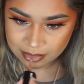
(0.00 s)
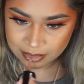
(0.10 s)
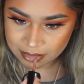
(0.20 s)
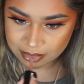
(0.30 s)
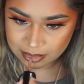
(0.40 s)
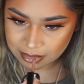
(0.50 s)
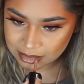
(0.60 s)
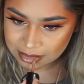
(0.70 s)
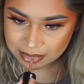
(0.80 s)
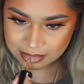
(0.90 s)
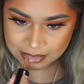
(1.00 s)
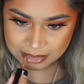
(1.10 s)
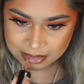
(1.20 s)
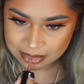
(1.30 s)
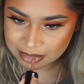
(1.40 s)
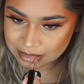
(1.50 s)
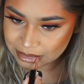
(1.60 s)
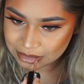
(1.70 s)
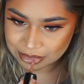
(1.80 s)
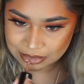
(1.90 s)
middle. This is like a
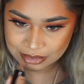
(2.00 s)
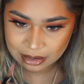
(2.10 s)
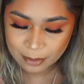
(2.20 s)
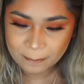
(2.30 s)
nude